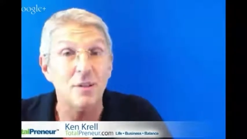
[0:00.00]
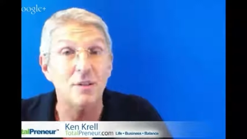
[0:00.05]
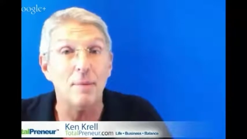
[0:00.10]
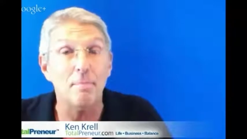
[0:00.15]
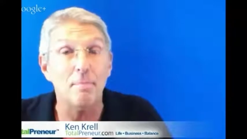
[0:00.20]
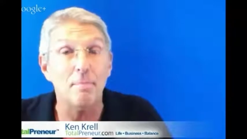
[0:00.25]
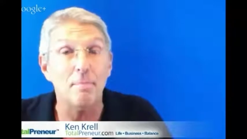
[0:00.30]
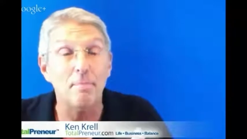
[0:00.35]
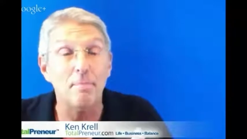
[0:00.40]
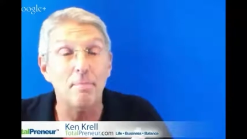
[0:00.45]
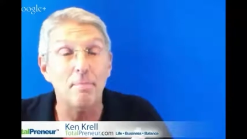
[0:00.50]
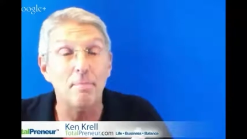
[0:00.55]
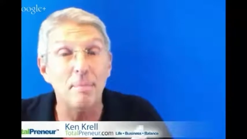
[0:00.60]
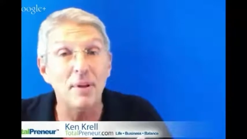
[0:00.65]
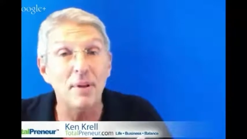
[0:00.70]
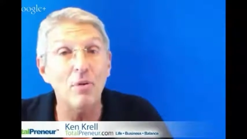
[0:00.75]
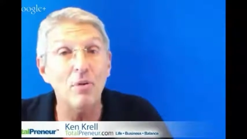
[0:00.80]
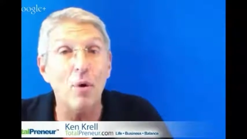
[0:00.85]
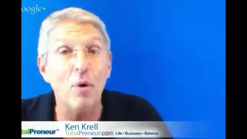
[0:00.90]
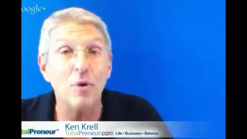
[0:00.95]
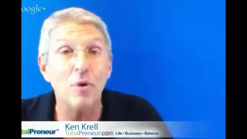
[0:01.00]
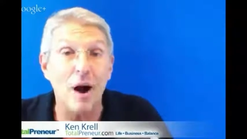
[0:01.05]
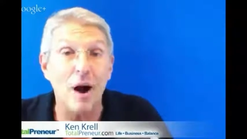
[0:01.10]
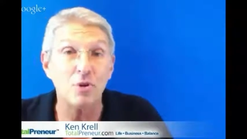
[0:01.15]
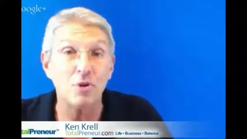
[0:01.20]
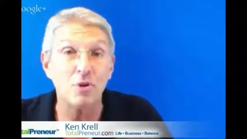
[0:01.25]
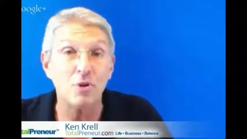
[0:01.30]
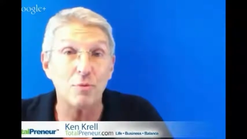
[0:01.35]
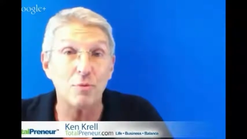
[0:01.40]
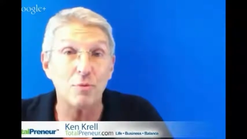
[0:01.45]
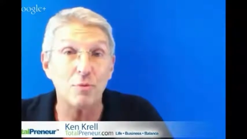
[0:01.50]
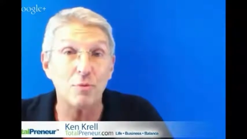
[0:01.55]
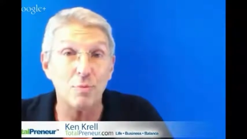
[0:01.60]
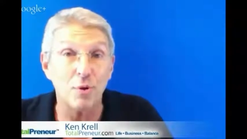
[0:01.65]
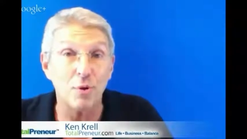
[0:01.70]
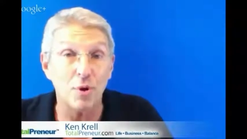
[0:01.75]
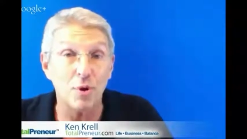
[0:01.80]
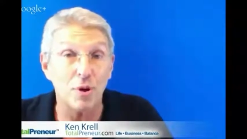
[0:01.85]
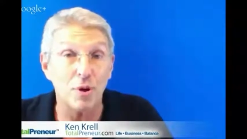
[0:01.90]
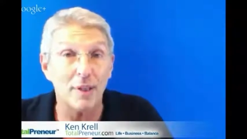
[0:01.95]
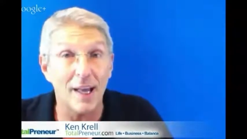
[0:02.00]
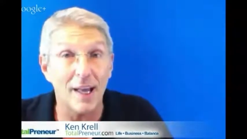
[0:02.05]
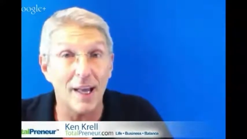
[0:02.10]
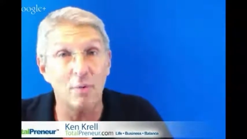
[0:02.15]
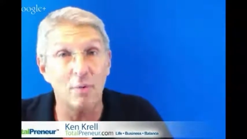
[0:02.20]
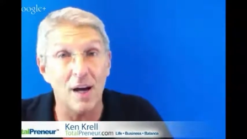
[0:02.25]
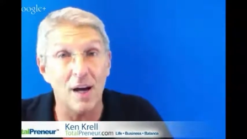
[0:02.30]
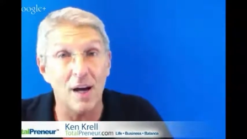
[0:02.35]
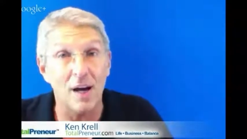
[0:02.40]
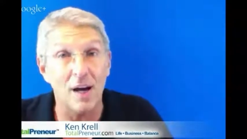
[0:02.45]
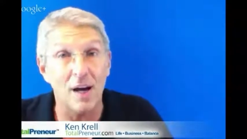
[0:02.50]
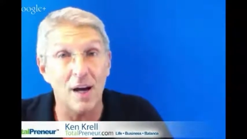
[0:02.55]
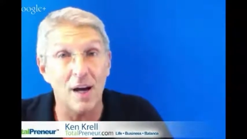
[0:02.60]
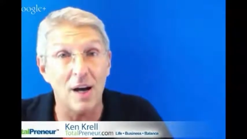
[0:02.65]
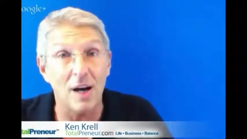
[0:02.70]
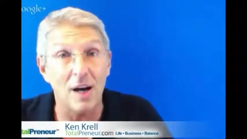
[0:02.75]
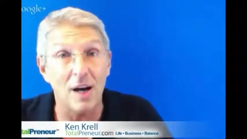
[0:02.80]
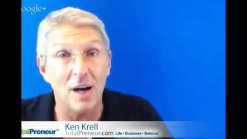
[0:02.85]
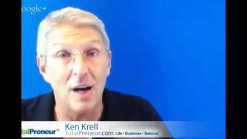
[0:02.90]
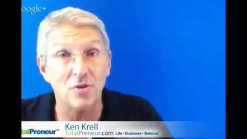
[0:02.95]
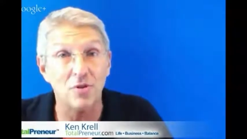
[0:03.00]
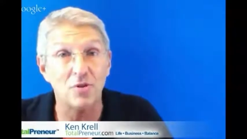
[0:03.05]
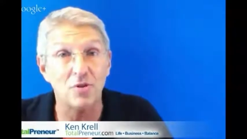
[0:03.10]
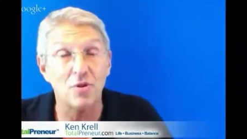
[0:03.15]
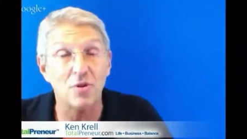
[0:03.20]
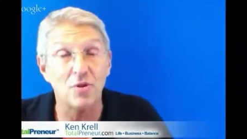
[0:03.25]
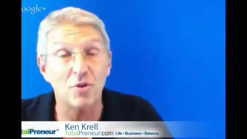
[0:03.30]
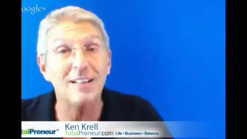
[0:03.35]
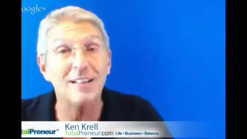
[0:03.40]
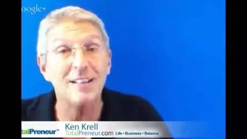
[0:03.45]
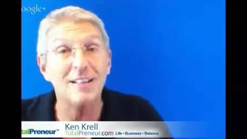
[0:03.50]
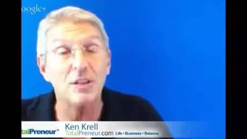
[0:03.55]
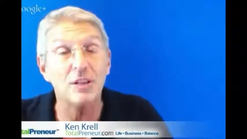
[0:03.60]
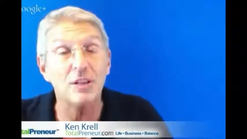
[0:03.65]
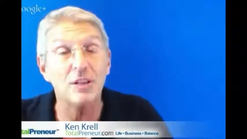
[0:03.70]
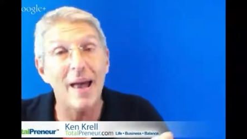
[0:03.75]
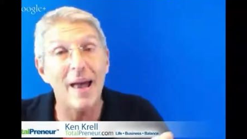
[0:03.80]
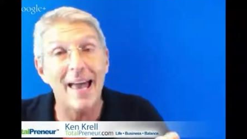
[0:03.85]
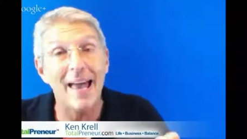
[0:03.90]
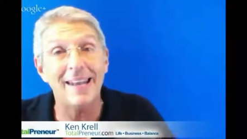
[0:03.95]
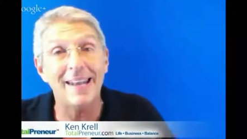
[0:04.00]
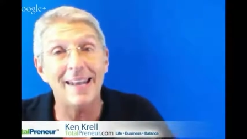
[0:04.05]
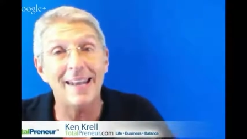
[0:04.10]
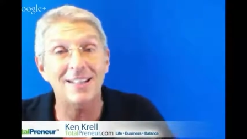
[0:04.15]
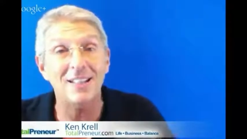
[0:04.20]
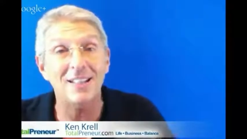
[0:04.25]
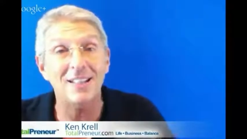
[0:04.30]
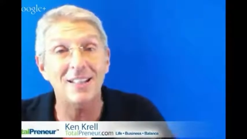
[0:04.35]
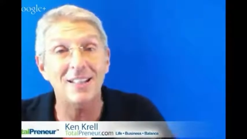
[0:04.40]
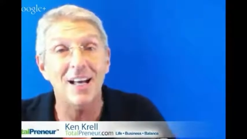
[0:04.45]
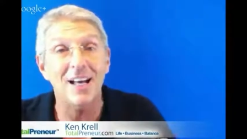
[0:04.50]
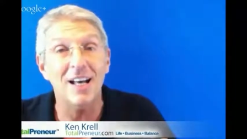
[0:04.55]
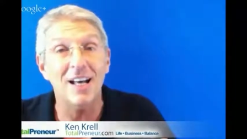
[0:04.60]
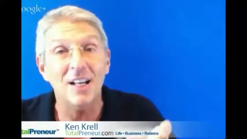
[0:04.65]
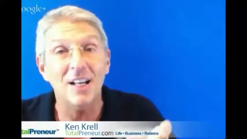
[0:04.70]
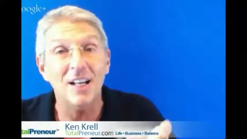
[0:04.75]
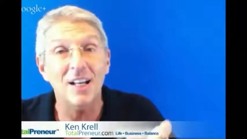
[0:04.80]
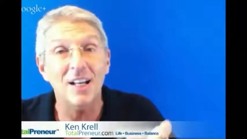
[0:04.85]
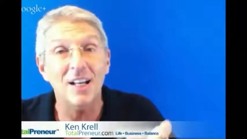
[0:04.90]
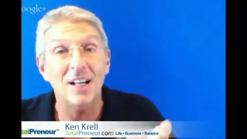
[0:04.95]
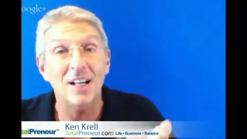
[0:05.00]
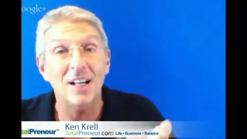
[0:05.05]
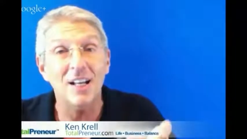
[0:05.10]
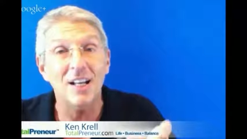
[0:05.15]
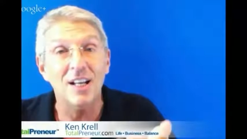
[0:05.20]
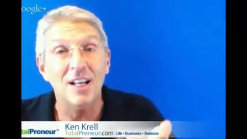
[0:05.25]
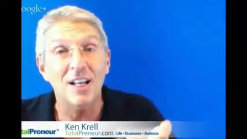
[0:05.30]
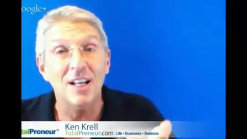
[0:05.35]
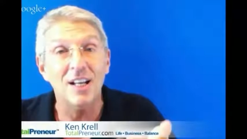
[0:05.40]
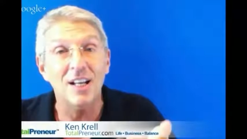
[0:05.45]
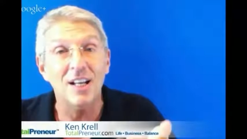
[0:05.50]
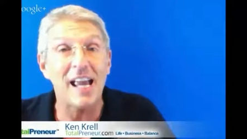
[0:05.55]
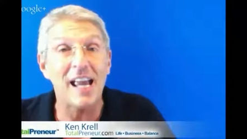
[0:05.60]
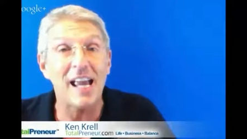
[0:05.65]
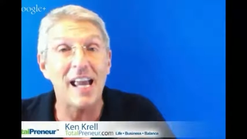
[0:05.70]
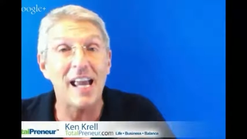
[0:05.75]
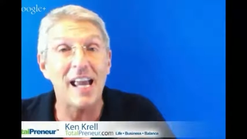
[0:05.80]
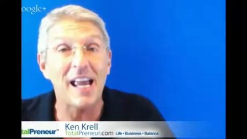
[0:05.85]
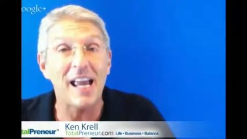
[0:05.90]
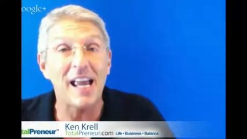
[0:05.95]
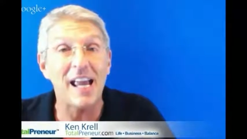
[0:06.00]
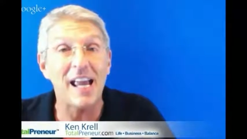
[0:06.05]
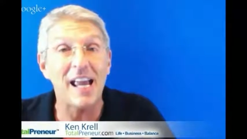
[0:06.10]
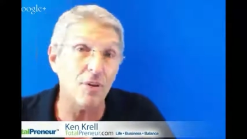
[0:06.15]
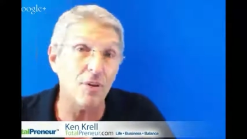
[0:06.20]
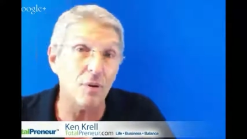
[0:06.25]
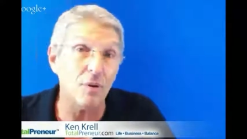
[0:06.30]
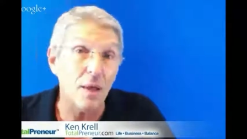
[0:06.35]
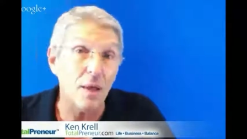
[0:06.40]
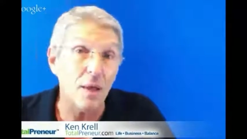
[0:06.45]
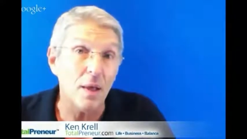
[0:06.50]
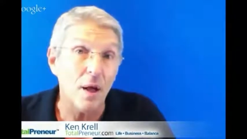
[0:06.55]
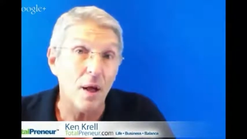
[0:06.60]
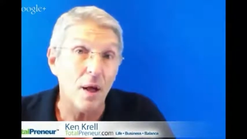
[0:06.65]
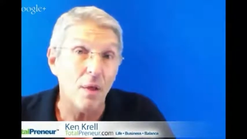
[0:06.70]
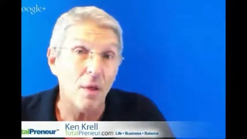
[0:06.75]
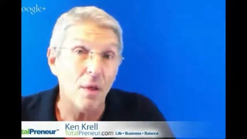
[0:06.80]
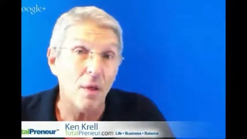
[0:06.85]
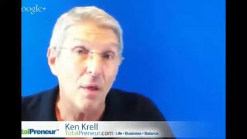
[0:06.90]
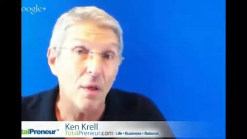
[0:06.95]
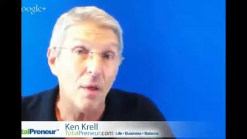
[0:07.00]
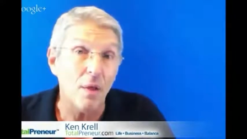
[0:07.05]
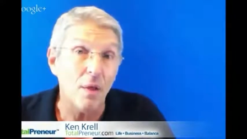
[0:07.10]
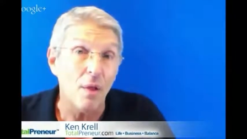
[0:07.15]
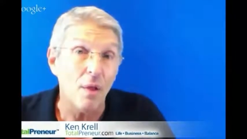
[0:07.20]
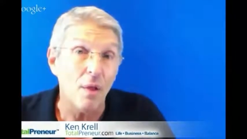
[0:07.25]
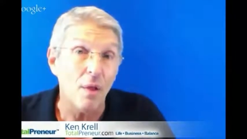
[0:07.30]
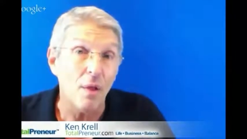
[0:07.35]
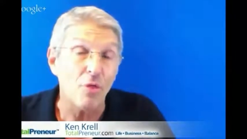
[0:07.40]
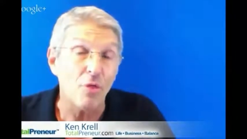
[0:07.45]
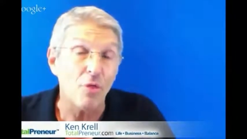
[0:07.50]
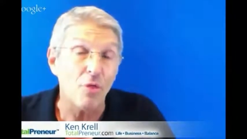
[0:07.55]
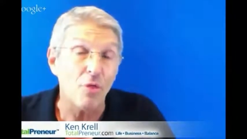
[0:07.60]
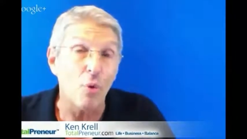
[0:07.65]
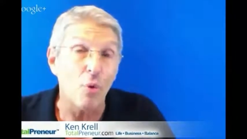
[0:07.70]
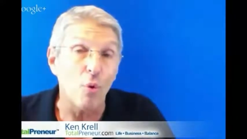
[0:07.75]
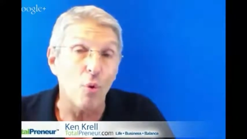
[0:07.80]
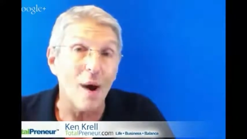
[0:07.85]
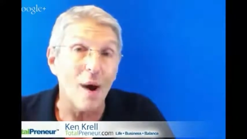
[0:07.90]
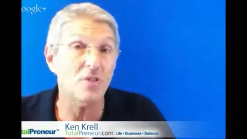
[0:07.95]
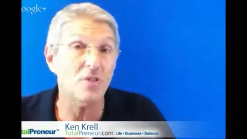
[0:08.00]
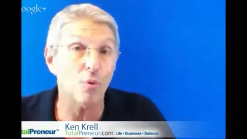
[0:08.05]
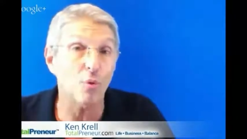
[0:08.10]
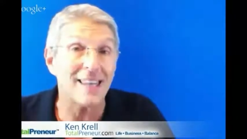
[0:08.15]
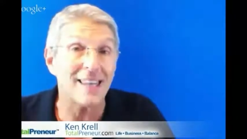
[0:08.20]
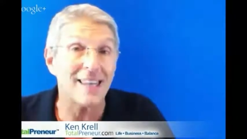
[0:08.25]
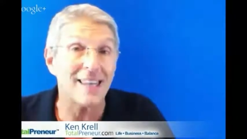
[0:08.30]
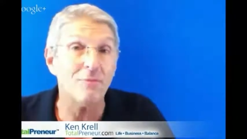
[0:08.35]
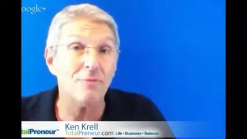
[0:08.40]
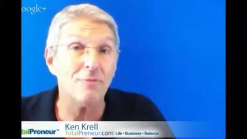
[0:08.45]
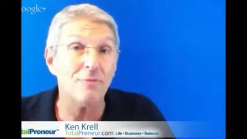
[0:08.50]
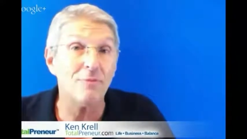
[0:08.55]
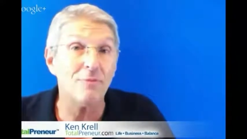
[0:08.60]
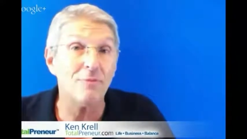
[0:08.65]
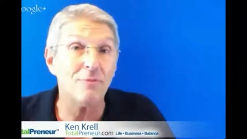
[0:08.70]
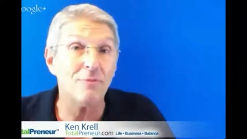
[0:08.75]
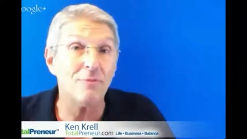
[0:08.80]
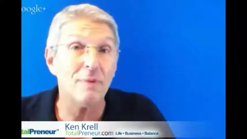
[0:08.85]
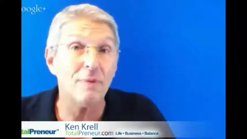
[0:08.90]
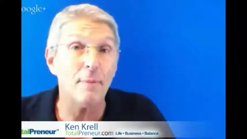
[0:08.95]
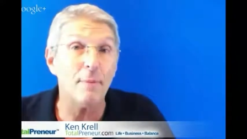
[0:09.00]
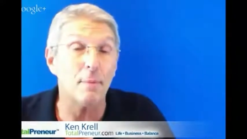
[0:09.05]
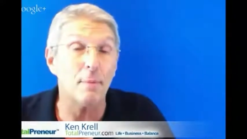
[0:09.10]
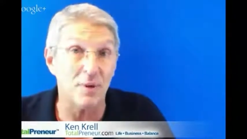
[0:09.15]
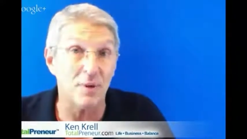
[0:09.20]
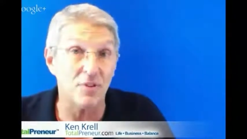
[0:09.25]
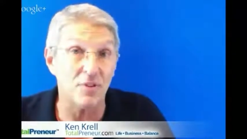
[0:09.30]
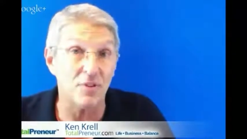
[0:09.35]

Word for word: to build their own entrepreneurial enterprises, to really go ahead and change their lives, because in my view, the way that we create peace in the world is by giving people a purpose.